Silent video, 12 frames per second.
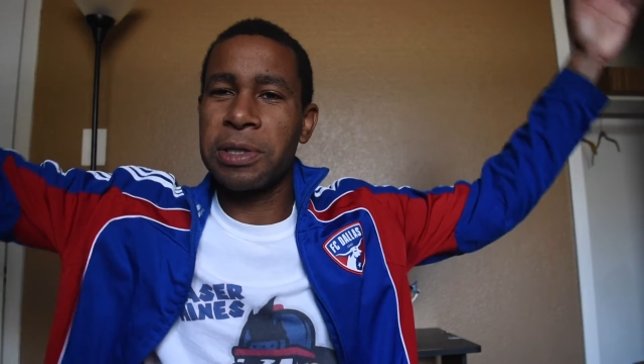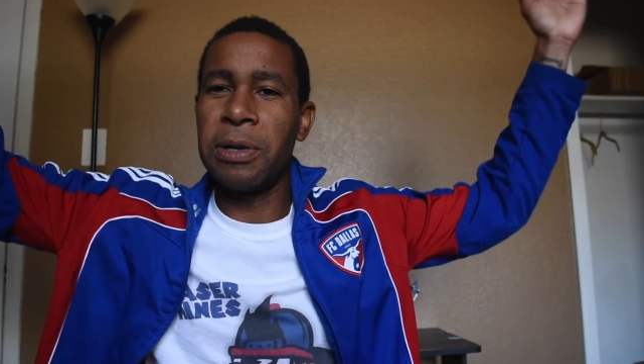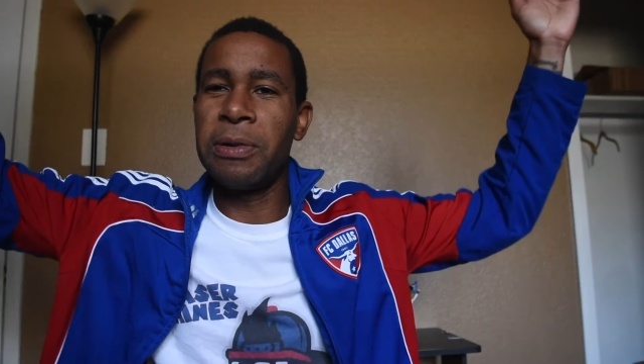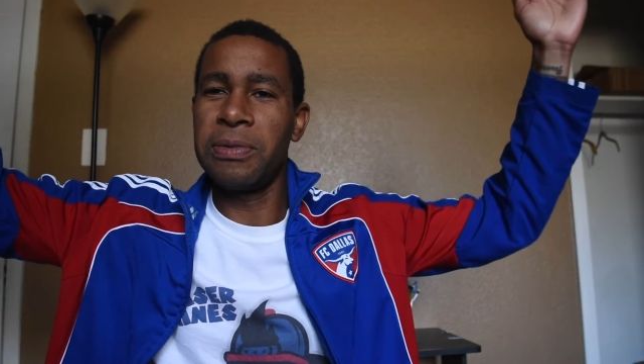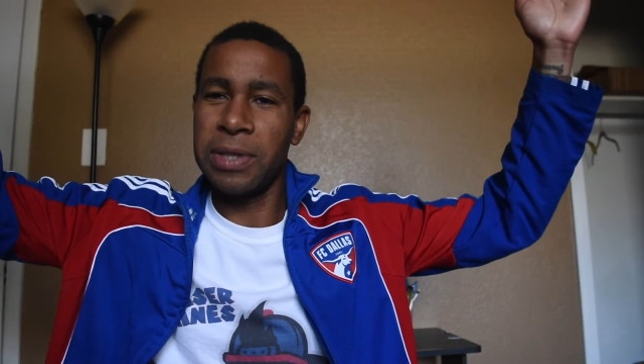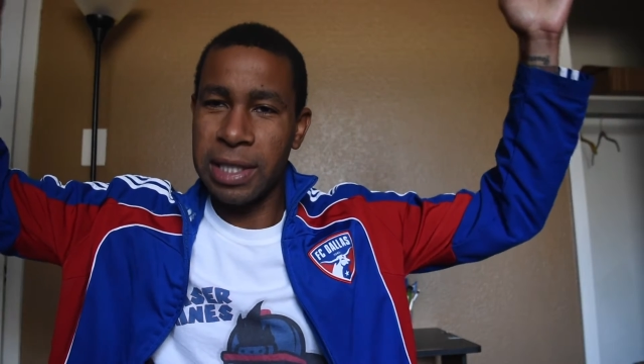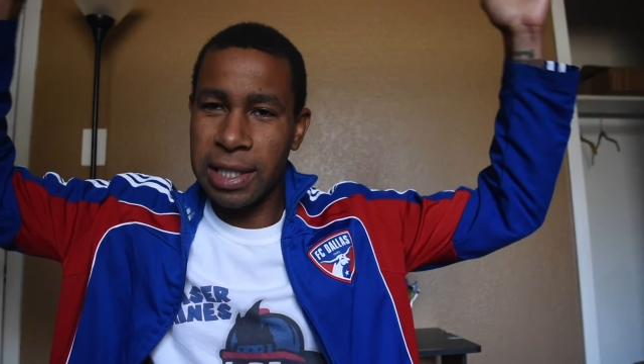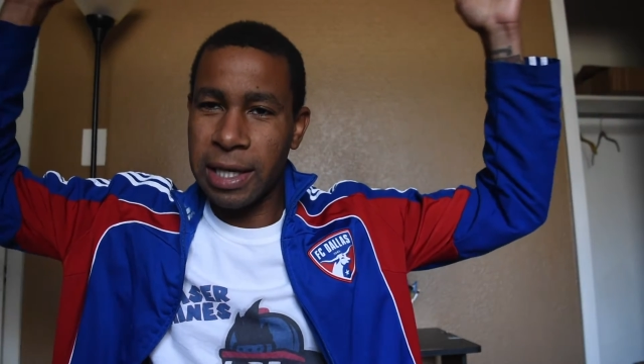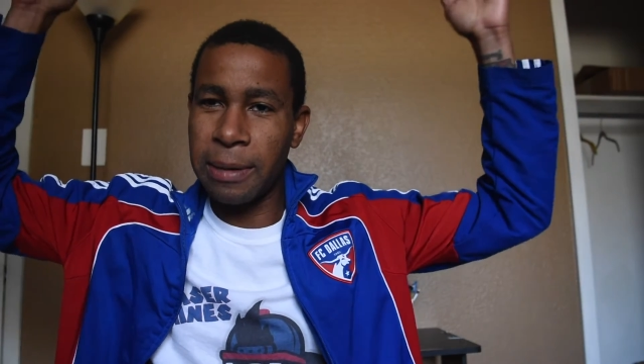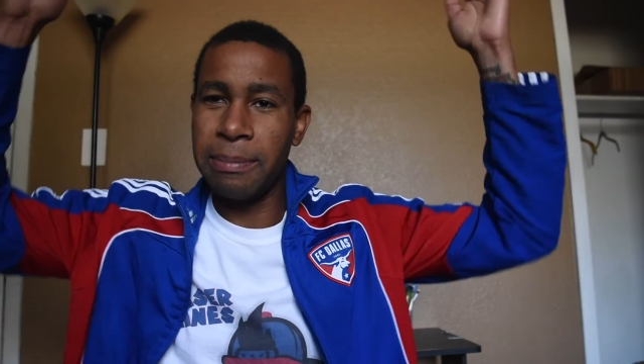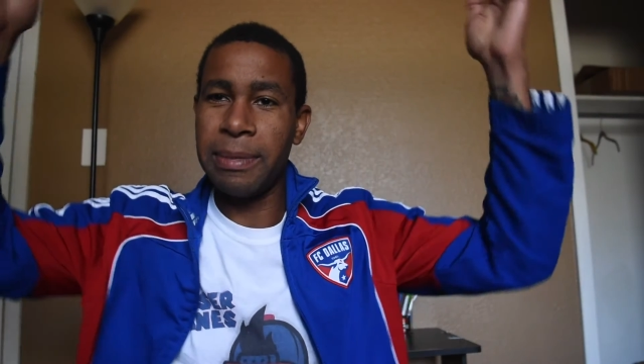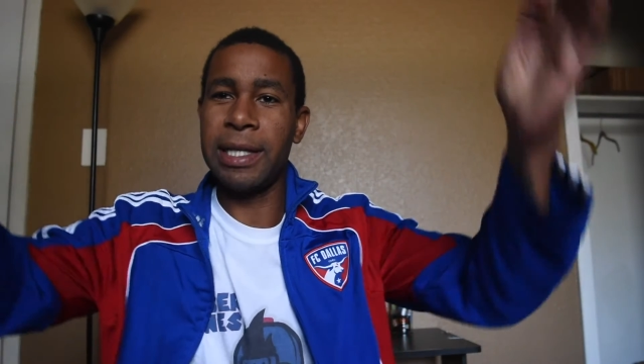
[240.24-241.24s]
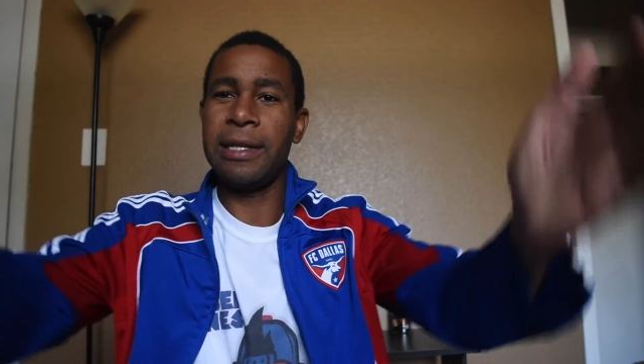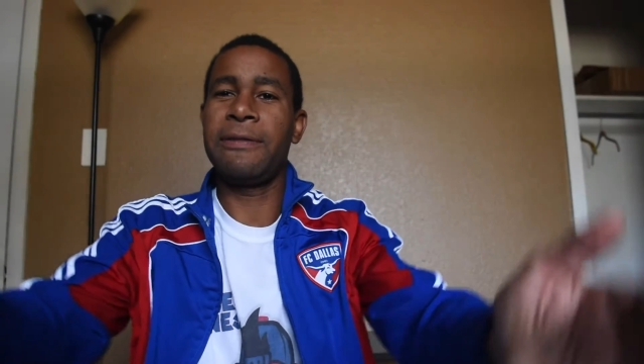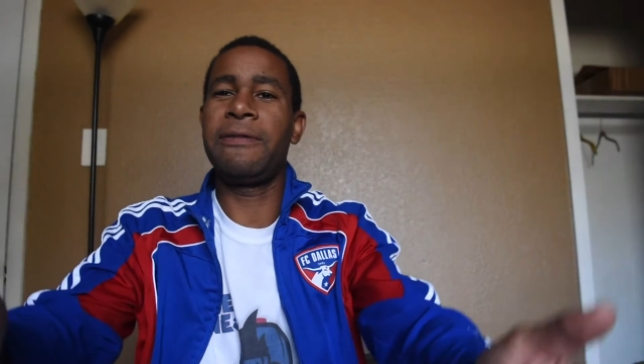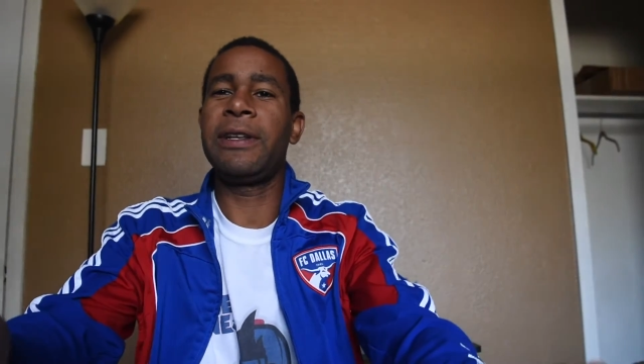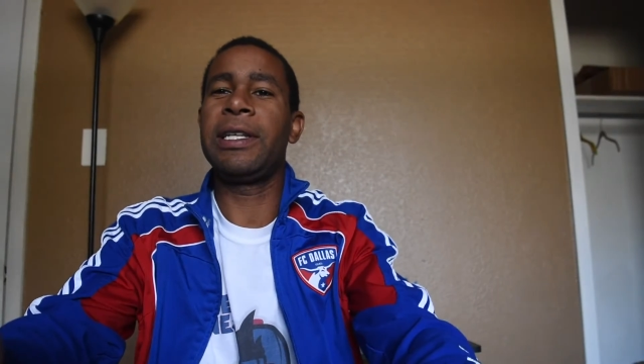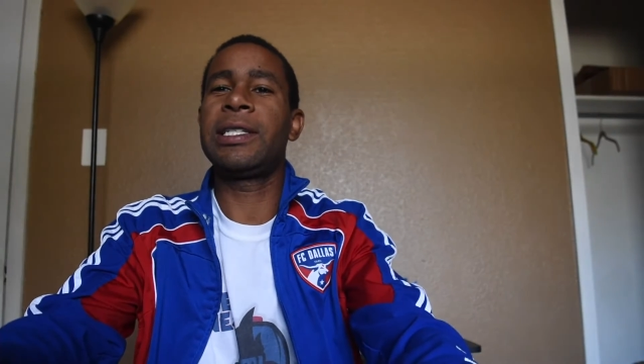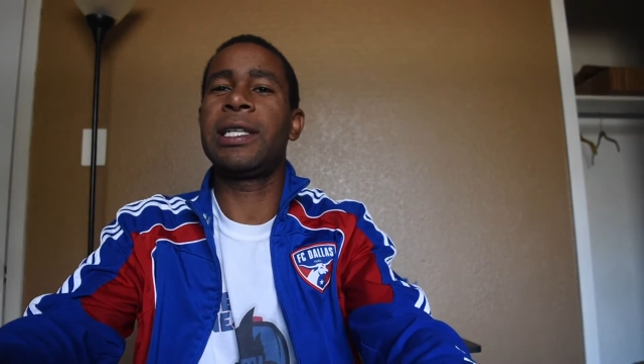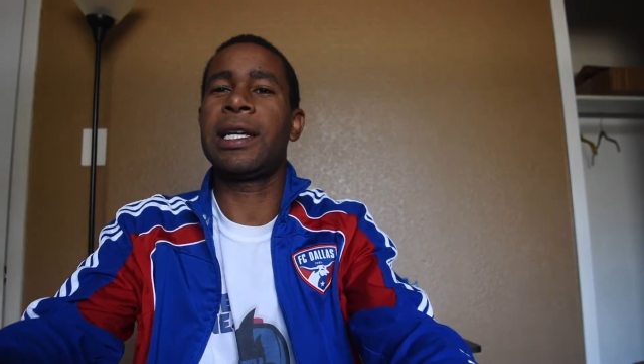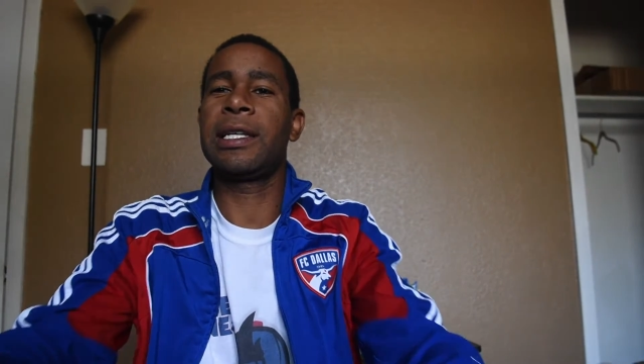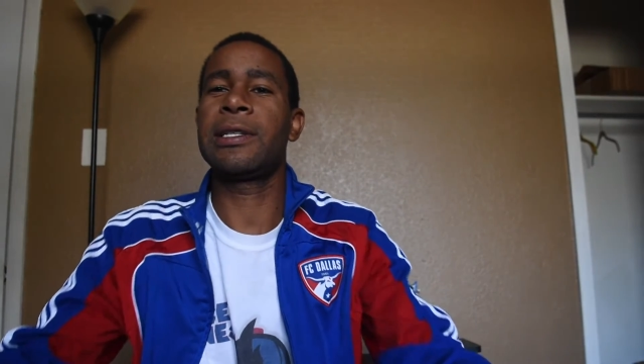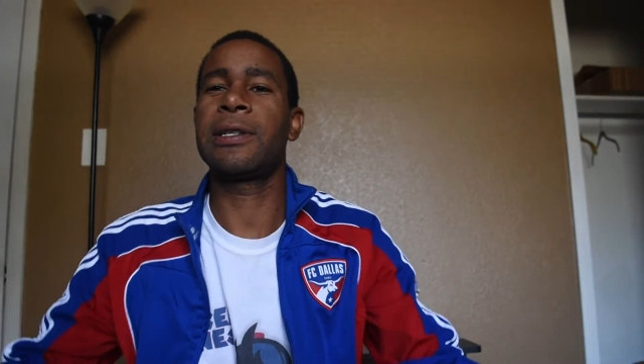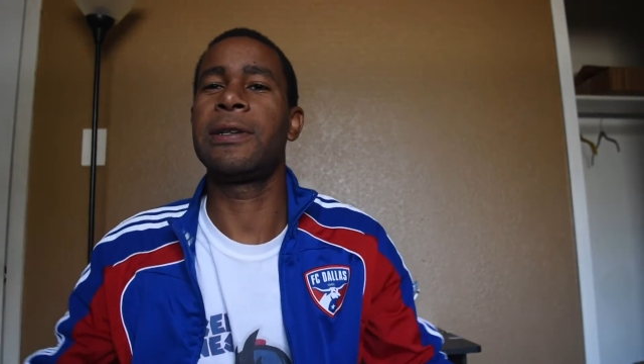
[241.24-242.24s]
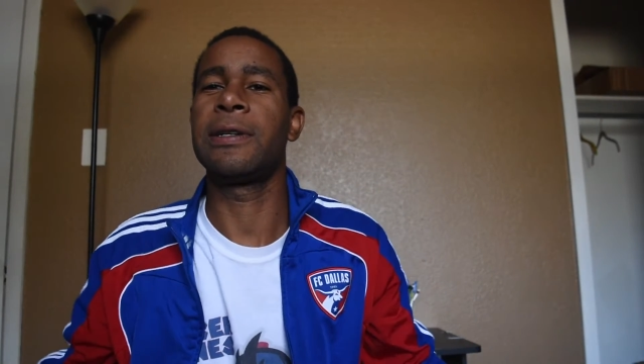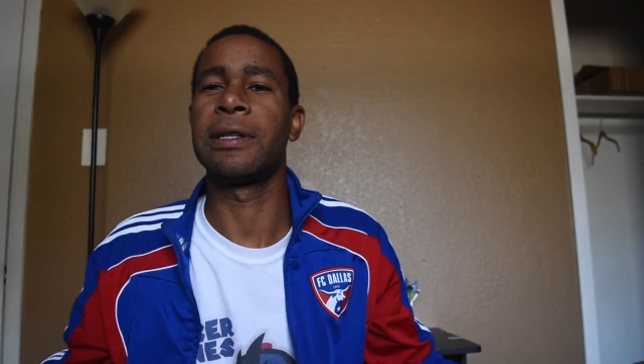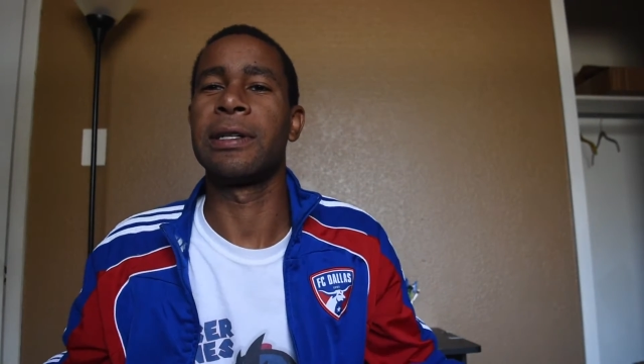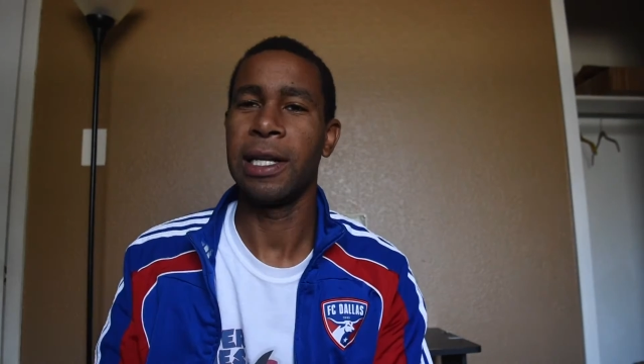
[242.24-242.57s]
is only a minute, 50 seconds long.